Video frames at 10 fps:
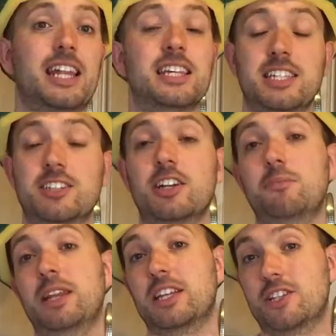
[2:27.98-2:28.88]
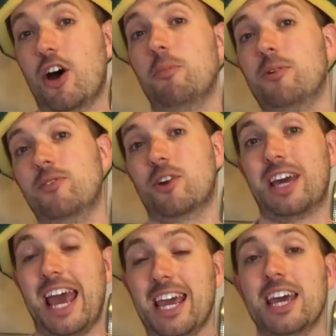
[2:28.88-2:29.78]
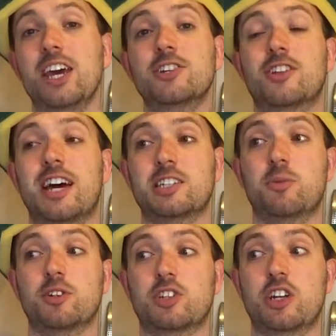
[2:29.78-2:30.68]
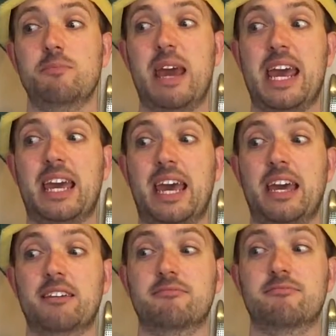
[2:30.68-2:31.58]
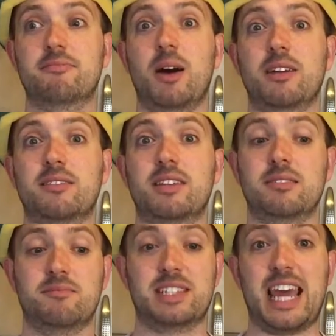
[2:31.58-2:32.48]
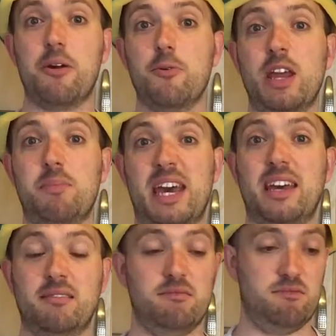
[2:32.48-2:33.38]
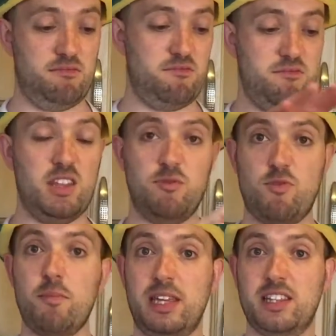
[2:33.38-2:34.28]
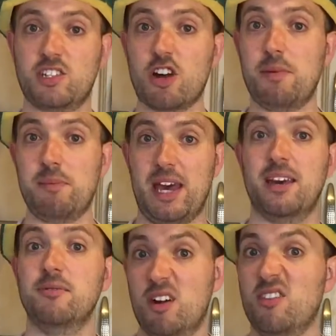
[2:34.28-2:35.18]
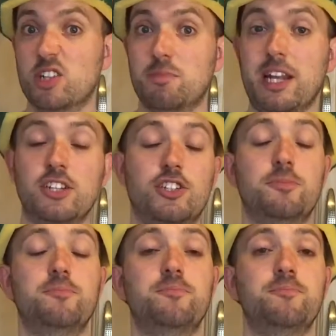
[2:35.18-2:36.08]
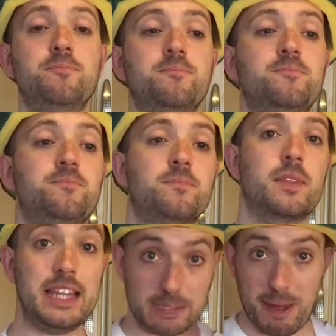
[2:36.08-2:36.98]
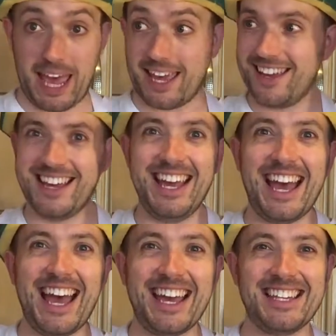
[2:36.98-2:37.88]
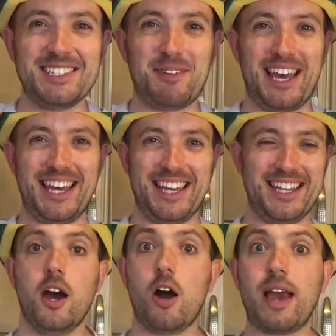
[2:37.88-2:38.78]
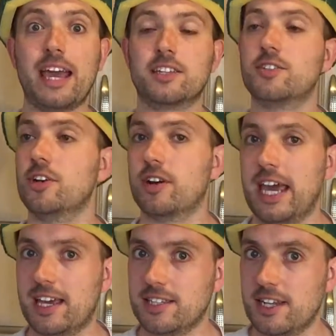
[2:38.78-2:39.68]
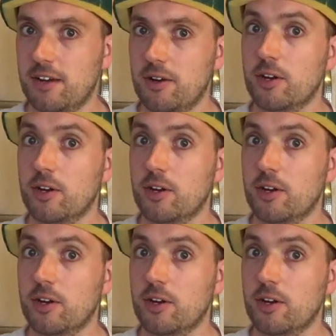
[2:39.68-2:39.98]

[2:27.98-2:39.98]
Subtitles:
This is going to be the top of your cake, so that's what's going to make it, well, the scoury bit, the scrubby bit of your sponge. This bit! This bit. Okay, so your cake is now